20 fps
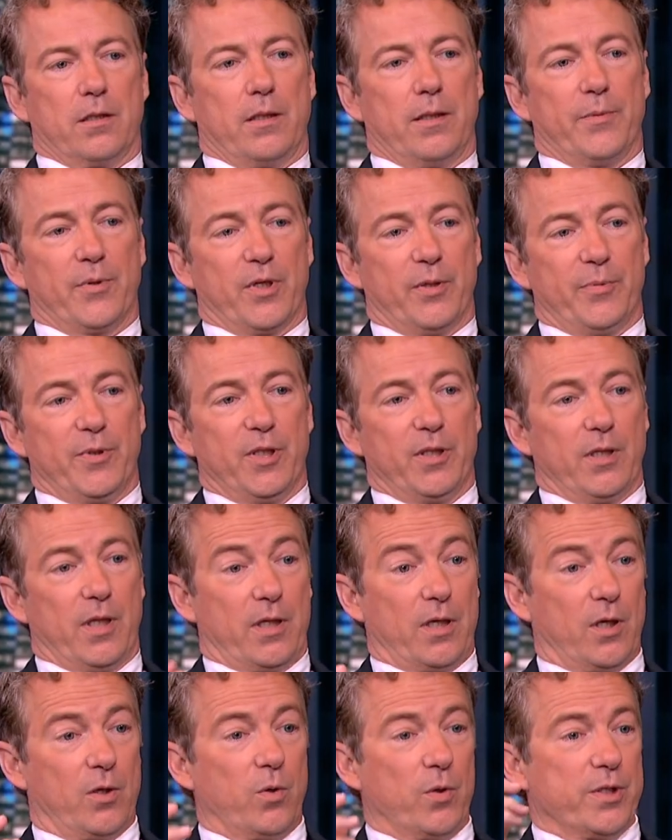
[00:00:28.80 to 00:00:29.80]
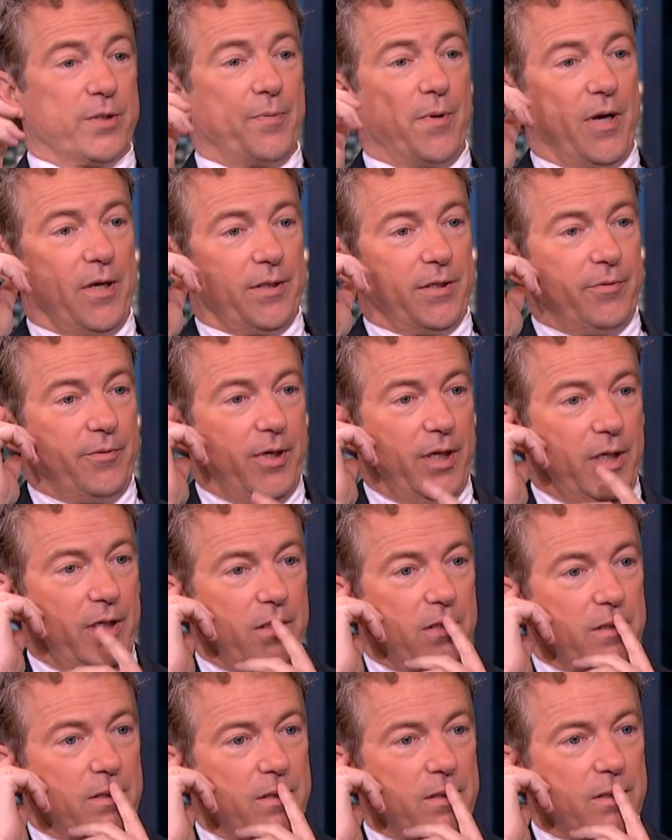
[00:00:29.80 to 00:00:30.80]
And I'm going to be like a correspondent,
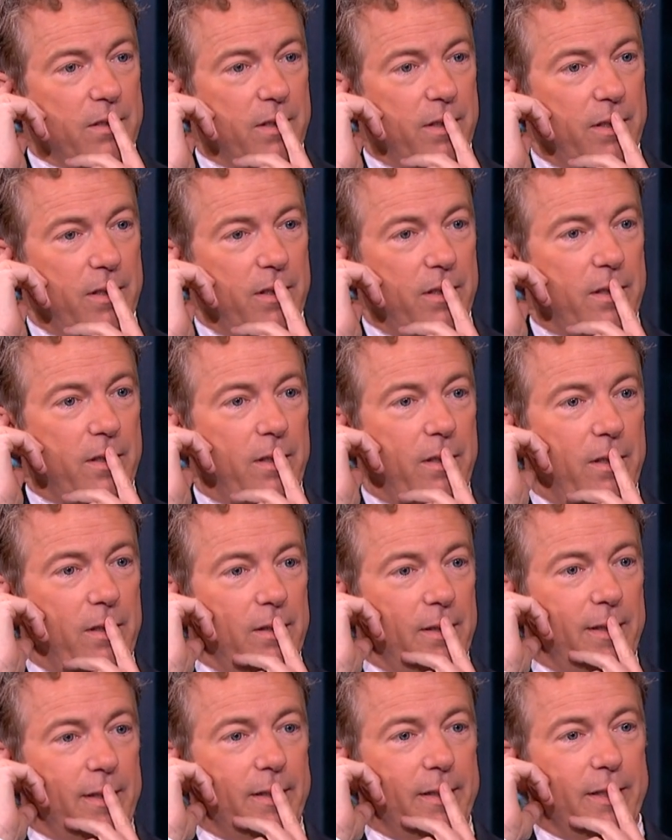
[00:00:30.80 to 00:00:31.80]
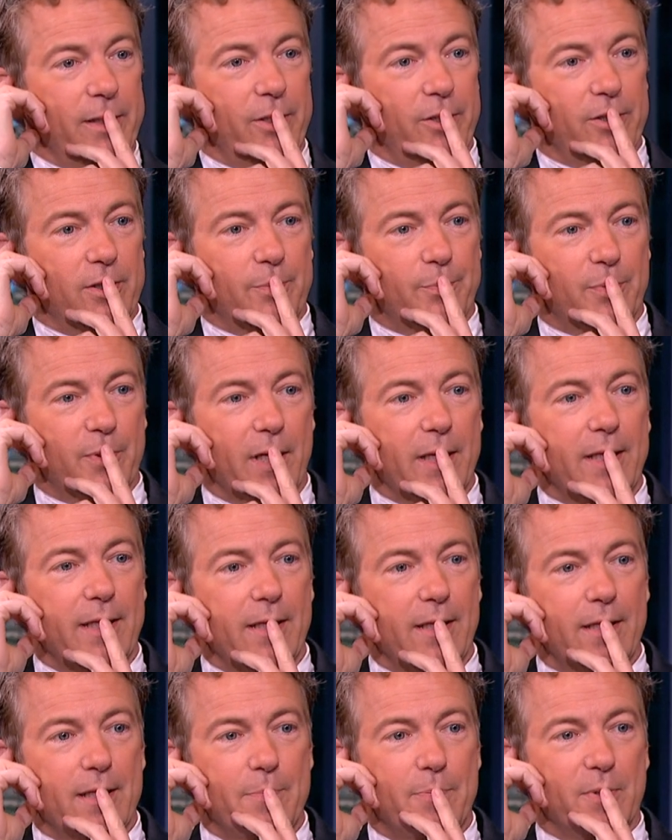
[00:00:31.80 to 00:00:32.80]
right? Uh, Larry, you're
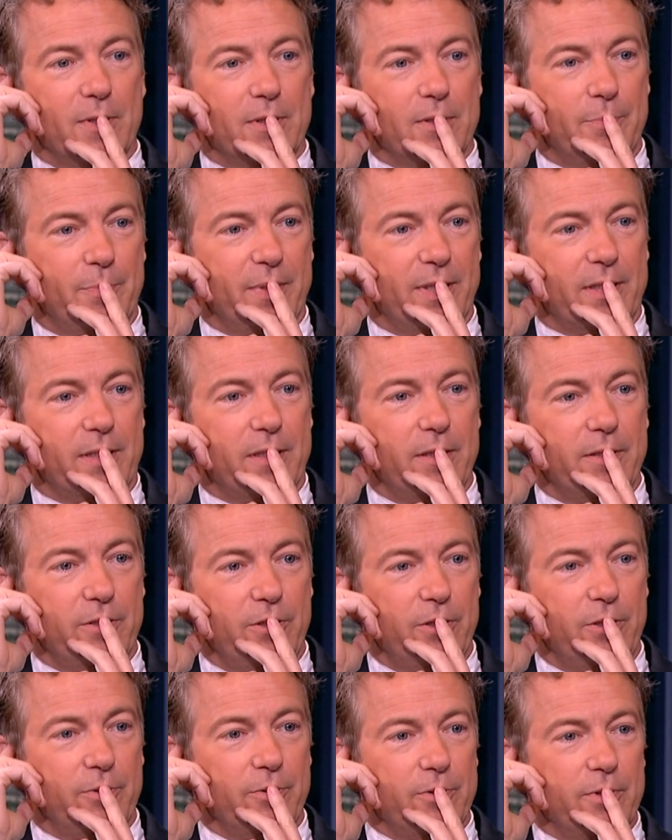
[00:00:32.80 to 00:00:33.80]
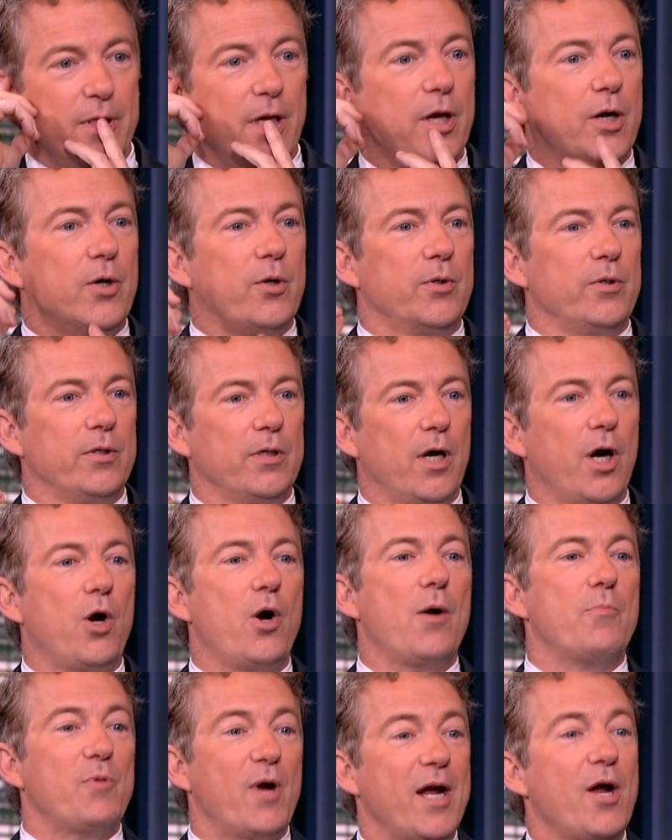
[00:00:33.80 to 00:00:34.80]
breaking up a little bit. no, no, you, no. You're no? sitting right here. Oh,
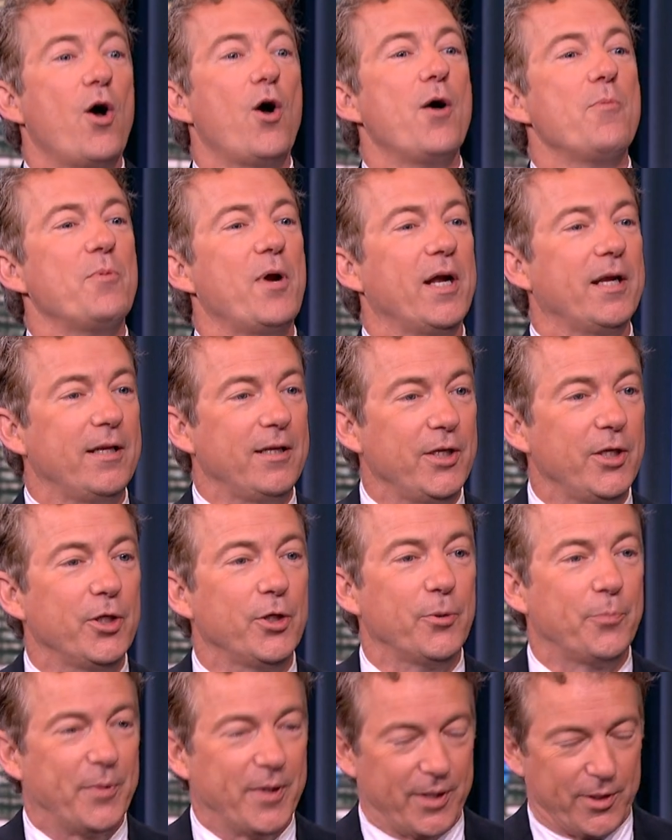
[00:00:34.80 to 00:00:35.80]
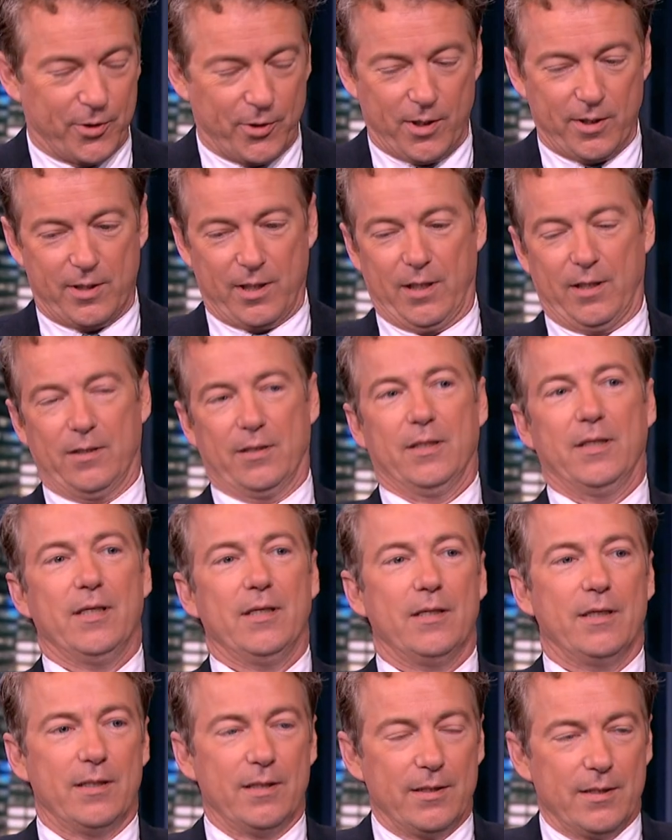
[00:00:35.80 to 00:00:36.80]
I'm right. Oh, I'm right here. Yeah, being okay. Exactly.